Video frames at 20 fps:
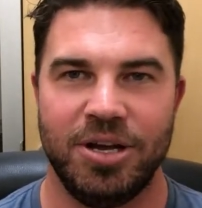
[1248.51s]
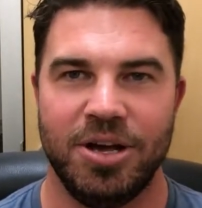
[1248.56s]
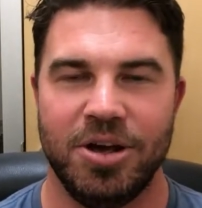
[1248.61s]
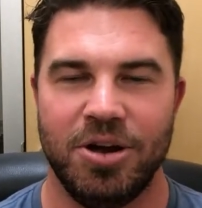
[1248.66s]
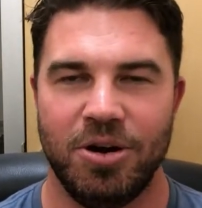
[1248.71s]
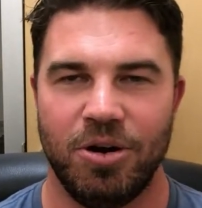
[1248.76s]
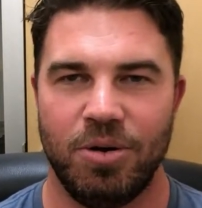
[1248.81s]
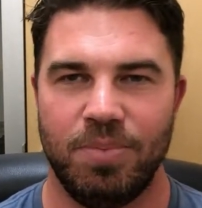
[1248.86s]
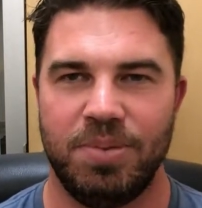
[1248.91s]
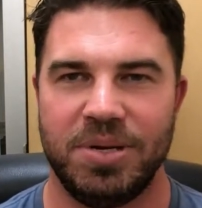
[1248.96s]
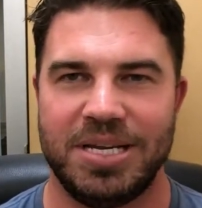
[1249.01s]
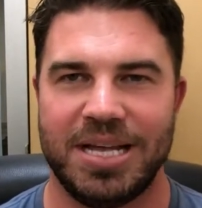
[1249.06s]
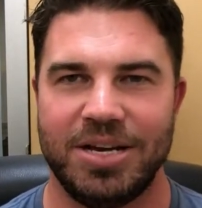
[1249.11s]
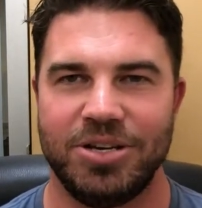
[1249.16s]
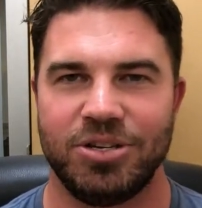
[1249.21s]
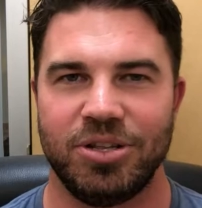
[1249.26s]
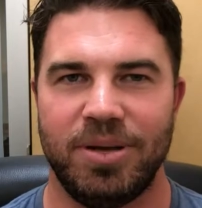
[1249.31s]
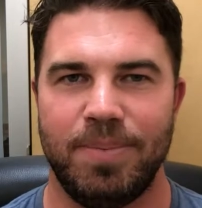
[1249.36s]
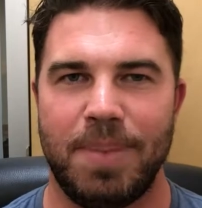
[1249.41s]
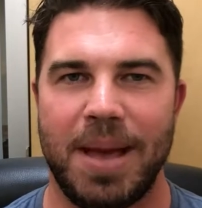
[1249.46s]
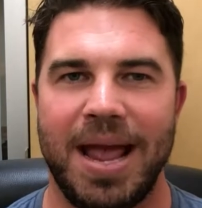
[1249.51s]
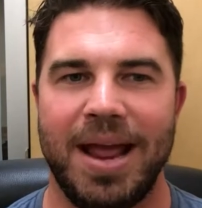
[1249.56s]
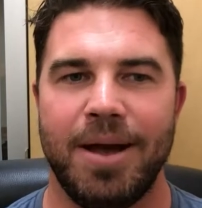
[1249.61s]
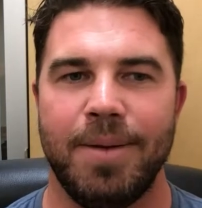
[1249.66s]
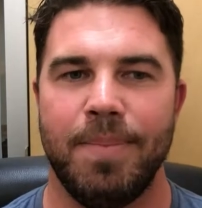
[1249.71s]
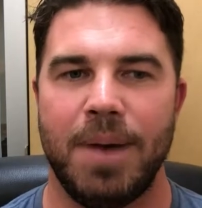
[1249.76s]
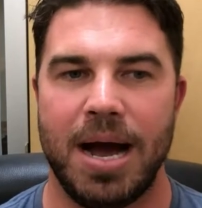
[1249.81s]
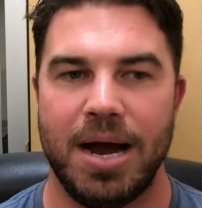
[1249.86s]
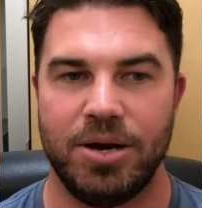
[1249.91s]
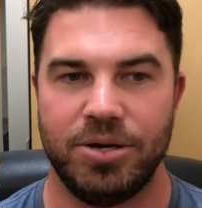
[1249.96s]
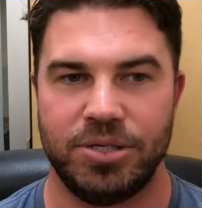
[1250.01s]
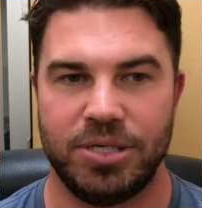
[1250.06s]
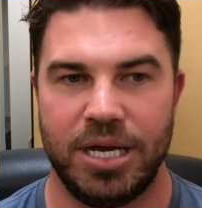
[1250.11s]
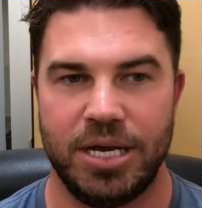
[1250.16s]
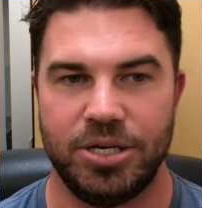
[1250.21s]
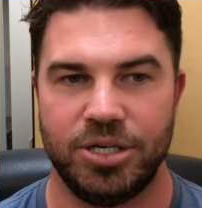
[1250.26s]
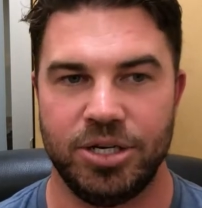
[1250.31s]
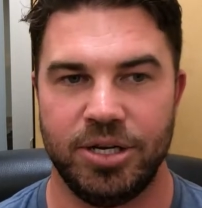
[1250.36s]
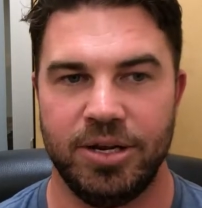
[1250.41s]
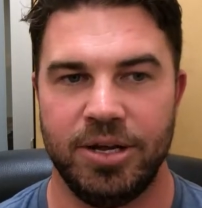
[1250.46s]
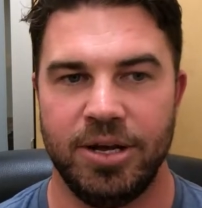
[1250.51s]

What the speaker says: or potentially pay a buyer's agent.